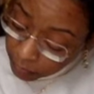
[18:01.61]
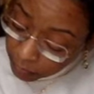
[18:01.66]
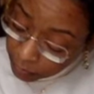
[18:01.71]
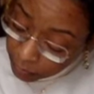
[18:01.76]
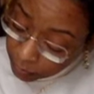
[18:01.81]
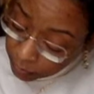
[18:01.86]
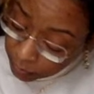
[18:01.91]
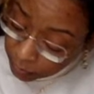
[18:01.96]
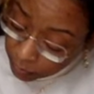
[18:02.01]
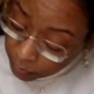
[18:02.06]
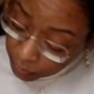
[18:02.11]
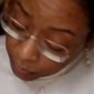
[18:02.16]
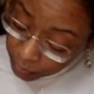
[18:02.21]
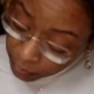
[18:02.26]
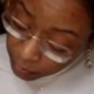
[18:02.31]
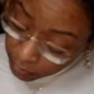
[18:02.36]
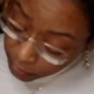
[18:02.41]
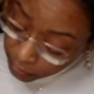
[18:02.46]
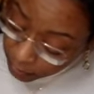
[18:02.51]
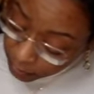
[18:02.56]
new
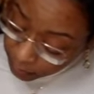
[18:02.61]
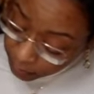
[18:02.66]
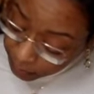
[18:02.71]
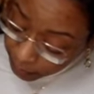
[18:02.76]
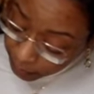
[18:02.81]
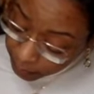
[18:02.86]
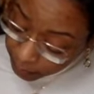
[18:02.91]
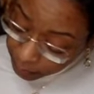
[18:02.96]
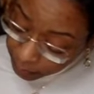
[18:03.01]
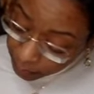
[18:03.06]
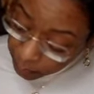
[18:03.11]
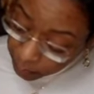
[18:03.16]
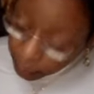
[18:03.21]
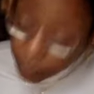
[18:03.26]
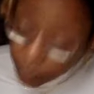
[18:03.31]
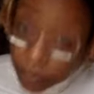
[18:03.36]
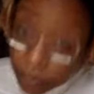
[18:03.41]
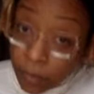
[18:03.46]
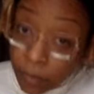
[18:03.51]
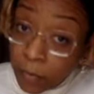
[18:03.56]
to this person,
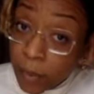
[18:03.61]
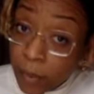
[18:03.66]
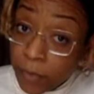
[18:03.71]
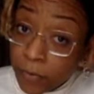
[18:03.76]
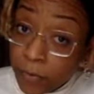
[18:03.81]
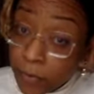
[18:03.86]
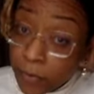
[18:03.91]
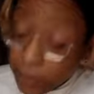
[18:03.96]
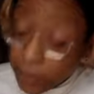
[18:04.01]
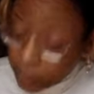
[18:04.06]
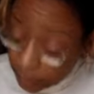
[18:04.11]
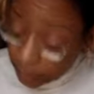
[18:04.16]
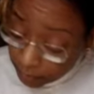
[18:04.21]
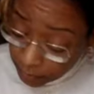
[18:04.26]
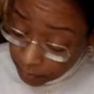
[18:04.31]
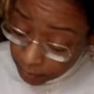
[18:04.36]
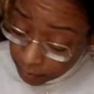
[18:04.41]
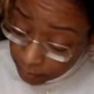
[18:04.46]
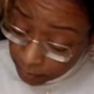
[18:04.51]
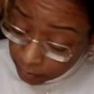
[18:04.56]
or them offering
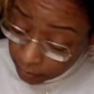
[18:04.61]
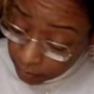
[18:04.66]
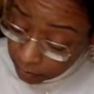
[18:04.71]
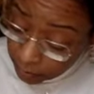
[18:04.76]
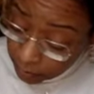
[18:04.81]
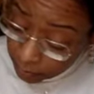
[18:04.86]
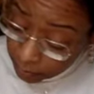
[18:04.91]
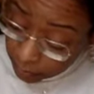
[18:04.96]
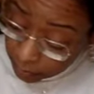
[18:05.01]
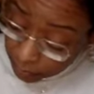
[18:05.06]
something to you.